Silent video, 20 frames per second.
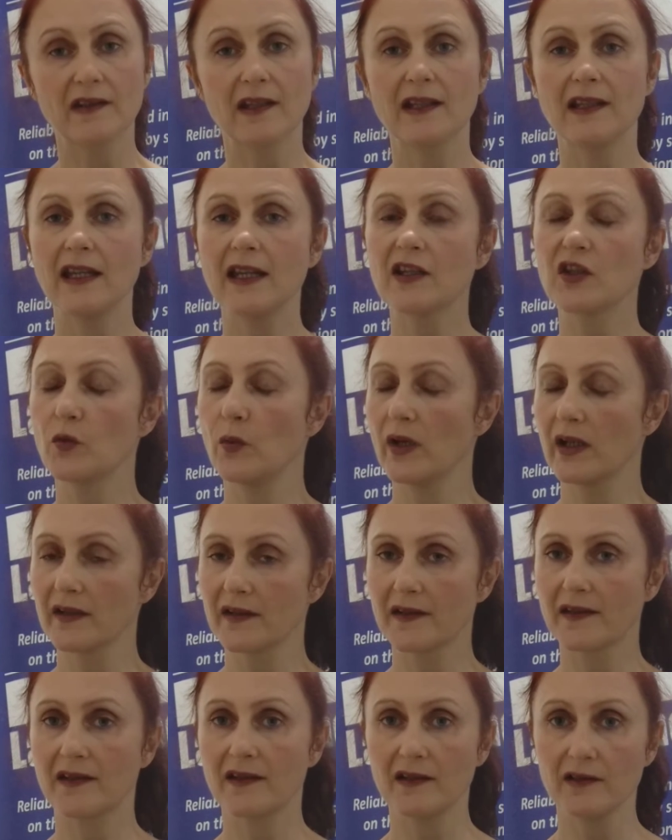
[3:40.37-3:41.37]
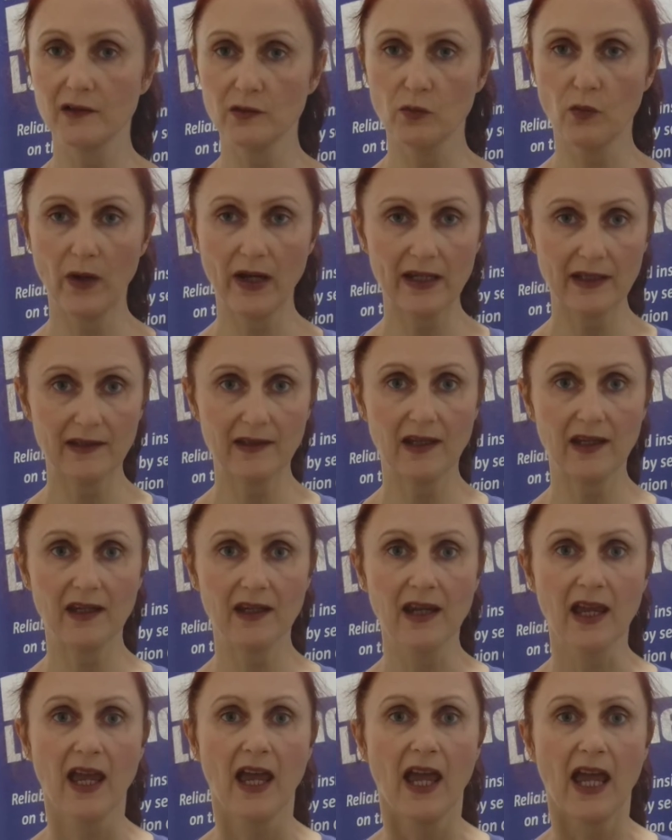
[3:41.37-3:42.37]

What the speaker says: and yes, we are still waiting